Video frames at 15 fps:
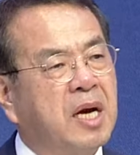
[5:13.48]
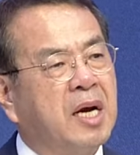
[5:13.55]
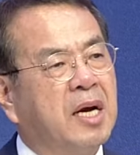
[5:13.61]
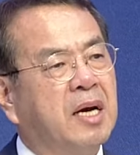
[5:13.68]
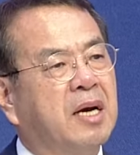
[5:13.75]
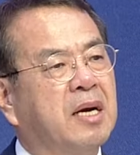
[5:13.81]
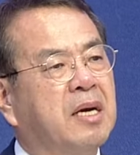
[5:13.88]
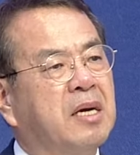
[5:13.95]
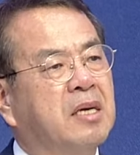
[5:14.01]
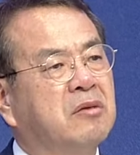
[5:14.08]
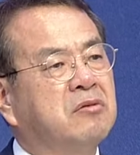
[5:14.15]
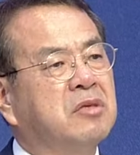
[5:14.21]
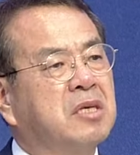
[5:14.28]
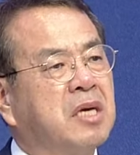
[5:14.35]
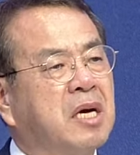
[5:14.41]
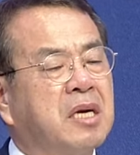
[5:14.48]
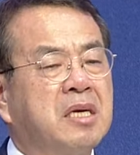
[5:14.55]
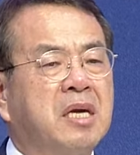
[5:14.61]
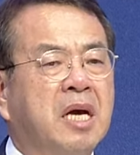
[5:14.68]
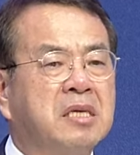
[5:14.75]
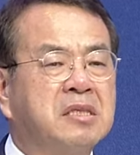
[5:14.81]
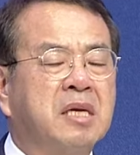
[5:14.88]
contributed their
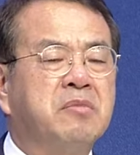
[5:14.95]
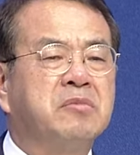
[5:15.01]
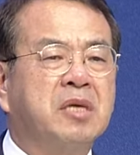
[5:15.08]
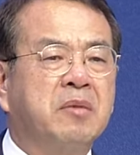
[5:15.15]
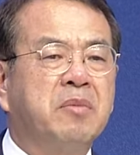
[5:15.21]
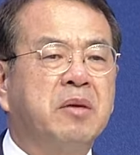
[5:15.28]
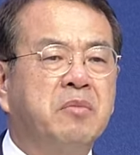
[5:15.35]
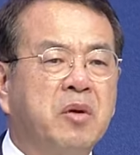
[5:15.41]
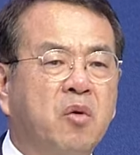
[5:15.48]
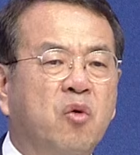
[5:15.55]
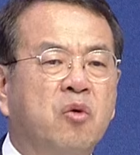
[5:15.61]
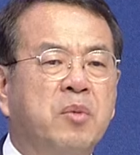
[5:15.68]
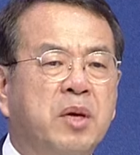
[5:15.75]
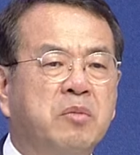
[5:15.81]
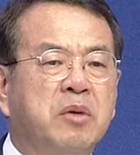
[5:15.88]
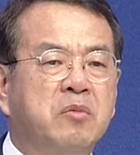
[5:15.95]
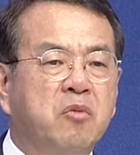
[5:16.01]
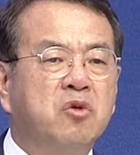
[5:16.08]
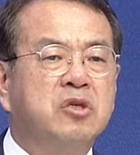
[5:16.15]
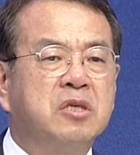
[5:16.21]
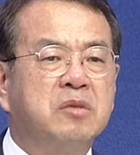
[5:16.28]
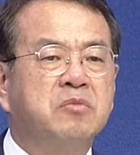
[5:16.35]
efforts. But I feel like there
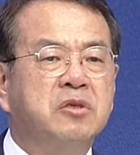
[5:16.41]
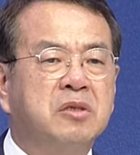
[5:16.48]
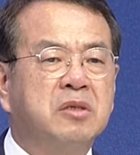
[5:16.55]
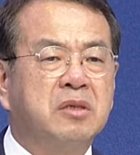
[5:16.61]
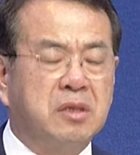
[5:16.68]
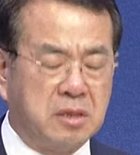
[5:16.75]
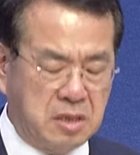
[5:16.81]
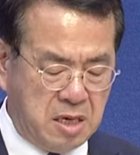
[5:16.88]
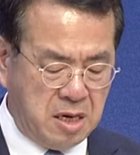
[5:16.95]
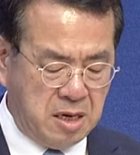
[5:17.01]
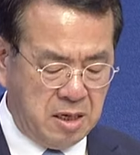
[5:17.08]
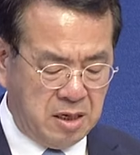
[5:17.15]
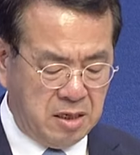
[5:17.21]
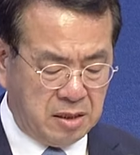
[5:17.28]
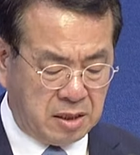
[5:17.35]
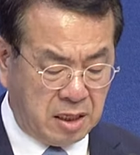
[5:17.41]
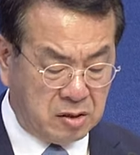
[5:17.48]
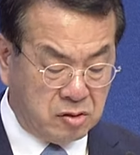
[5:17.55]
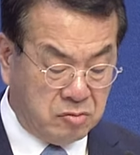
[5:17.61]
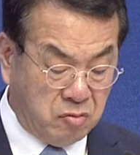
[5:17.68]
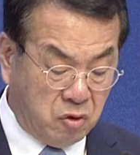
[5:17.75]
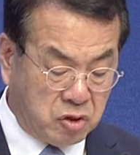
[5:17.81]
needs to be more,
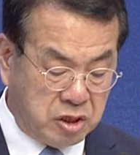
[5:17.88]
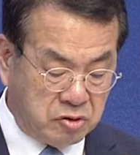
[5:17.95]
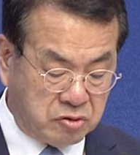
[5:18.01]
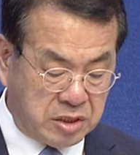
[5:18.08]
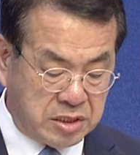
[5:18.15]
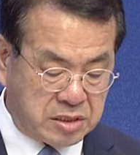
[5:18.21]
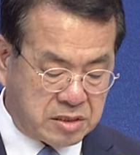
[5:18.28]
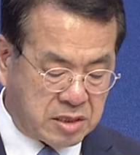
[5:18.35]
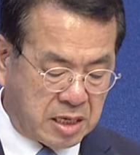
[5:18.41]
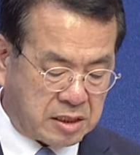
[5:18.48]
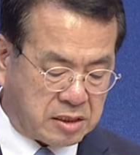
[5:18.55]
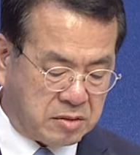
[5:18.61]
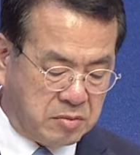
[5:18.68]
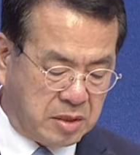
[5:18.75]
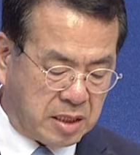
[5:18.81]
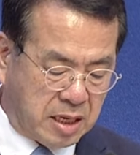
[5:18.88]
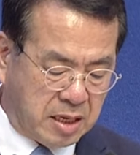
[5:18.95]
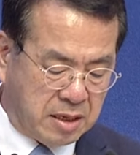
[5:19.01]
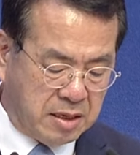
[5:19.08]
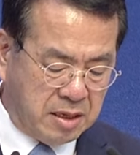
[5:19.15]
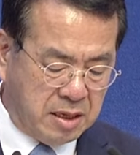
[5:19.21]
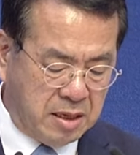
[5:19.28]
about 200 saints, so
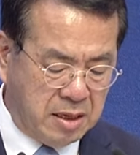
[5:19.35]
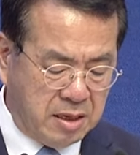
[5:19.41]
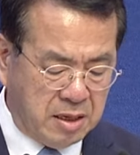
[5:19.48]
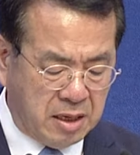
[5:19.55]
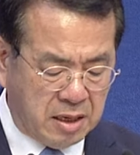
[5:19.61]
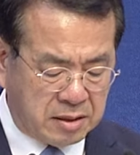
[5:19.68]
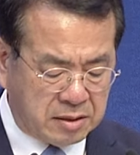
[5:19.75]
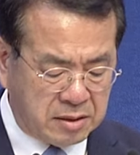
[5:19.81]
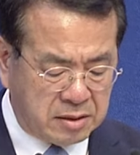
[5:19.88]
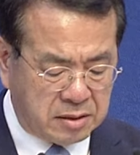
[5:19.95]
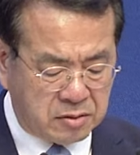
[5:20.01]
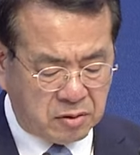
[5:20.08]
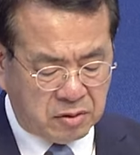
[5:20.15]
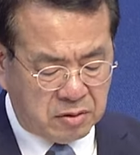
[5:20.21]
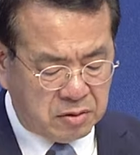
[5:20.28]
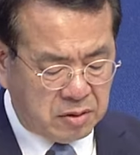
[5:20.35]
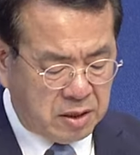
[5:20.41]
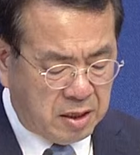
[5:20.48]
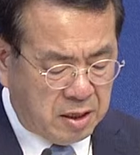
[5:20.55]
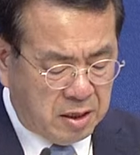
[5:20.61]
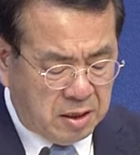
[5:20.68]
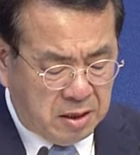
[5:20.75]
that we can accommodate
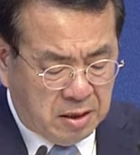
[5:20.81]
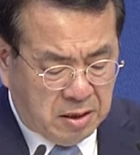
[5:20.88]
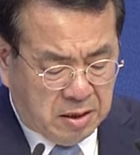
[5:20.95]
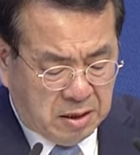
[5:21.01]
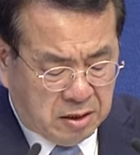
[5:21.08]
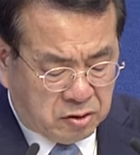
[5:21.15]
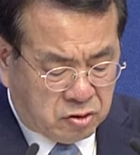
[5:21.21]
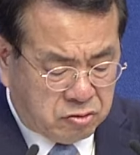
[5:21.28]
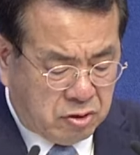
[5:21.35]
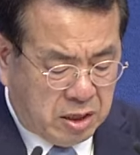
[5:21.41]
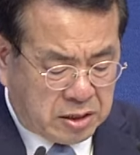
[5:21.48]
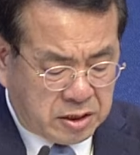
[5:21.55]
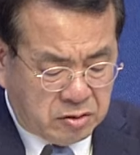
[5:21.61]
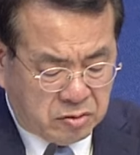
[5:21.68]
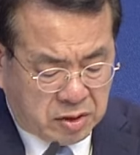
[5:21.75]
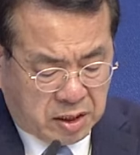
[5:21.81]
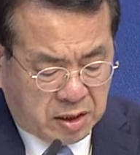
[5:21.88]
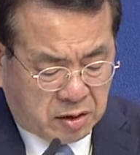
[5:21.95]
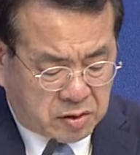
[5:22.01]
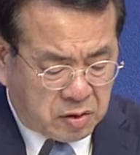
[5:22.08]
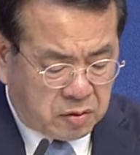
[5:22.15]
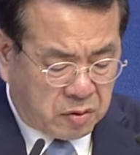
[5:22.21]
about 400 or 500
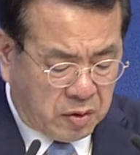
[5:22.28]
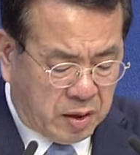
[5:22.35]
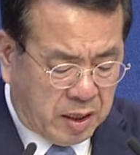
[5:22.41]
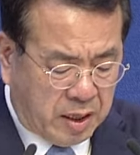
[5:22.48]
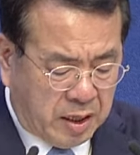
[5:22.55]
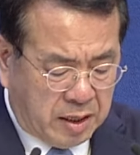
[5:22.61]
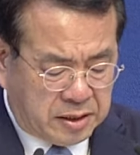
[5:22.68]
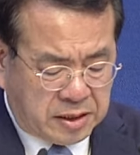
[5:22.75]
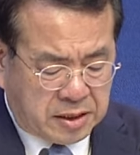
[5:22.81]
ministers.